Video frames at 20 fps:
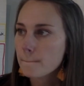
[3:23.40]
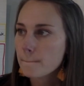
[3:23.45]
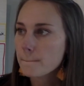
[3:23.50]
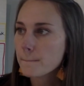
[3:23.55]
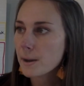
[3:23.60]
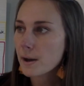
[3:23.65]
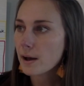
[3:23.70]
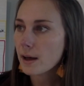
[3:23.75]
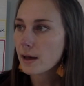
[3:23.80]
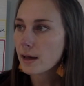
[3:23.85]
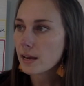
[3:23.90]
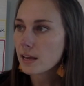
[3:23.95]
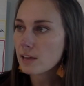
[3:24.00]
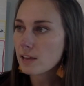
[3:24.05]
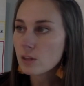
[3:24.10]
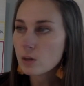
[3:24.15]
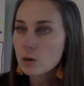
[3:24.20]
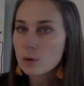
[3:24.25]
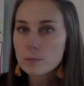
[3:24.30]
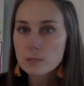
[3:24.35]
But even
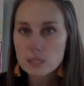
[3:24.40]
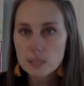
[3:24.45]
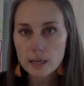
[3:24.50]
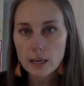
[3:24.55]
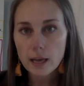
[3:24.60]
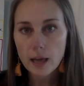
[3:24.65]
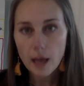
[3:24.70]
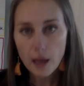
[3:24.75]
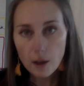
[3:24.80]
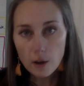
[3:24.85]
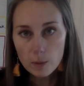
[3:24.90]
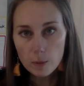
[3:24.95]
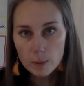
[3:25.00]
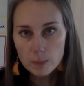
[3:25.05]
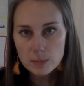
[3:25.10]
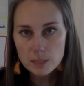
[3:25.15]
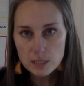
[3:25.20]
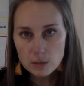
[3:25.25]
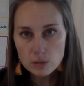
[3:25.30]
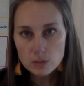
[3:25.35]
though I'm stuck at home, I'm
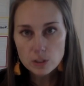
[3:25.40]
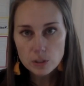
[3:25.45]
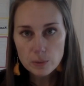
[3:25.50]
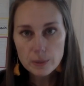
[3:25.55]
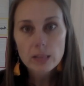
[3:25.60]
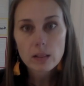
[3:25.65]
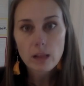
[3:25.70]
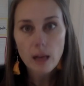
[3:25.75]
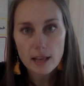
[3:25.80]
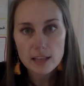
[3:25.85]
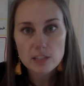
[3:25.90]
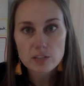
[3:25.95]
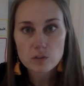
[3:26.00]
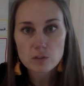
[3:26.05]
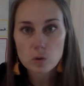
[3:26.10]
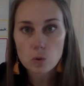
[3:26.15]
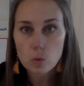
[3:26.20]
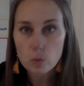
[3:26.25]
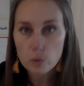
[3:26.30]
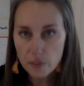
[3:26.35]
still doing lots of
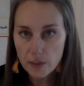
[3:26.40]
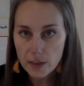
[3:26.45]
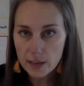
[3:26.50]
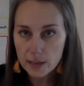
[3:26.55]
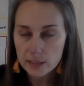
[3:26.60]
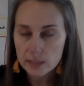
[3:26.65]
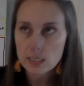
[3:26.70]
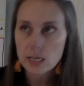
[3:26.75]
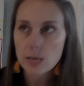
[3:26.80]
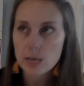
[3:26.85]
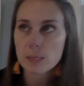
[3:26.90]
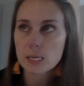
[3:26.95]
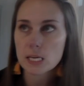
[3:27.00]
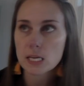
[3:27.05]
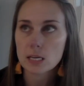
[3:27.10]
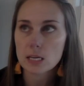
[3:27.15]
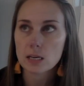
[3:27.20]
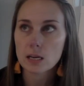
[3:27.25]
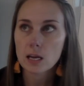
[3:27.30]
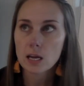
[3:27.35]
cool things. I
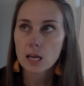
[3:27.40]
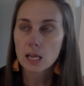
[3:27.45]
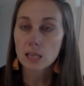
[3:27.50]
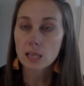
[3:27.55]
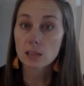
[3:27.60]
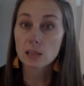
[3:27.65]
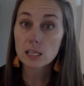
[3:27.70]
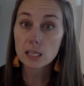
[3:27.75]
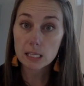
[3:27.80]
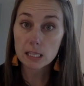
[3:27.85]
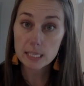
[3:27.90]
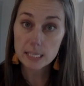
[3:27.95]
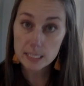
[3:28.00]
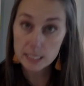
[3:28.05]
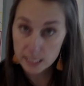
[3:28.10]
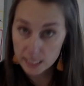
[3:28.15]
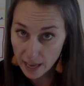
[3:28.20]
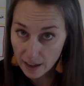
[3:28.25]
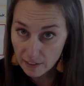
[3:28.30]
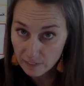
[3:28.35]
mean, Lily is
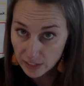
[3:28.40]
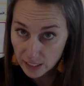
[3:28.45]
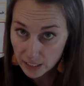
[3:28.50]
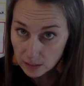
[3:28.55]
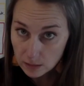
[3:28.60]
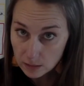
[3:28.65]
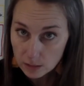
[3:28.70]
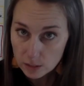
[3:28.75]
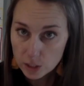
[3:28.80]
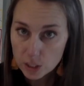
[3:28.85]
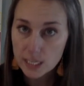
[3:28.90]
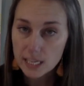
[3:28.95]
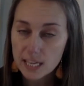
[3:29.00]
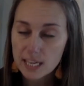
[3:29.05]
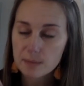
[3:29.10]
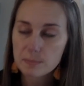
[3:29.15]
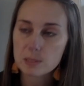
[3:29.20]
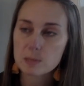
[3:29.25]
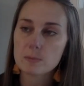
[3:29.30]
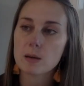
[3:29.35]
7. She
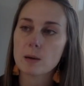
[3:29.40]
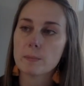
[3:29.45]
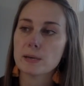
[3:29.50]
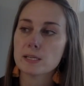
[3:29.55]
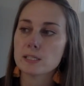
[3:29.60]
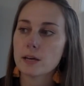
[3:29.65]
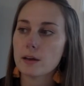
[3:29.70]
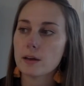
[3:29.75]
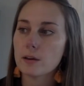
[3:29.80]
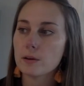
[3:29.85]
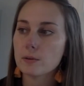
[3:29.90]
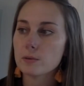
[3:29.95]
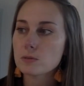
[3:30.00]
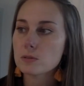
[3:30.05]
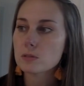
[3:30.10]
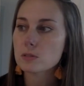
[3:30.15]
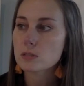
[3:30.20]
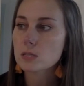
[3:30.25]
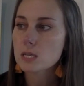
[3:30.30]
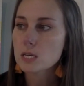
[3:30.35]
keeps me on my
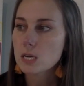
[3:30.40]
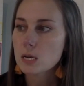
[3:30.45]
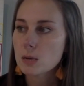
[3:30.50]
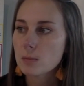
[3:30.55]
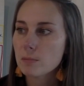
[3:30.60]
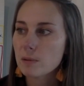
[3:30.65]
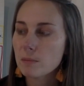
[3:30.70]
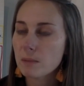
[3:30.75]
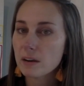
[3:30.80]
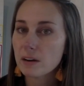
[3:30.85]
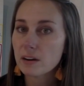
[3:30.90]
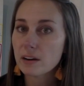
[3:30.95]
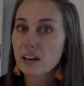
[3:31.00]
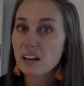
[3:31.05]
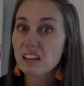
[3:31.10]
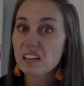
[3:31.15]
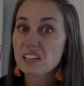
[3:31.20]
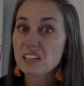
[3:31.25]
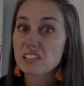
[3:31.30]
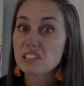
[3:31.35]
toes. But
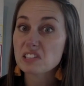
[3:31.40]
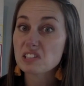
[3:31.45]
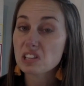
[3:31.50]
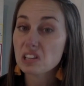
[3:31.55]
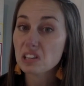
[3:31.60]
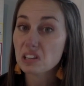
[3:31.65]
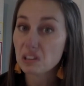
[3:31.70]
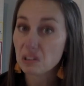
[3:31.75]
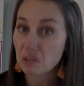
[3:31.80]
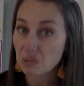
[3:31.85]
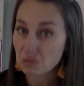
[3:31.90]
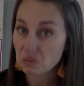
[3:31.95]
Mariella is 2.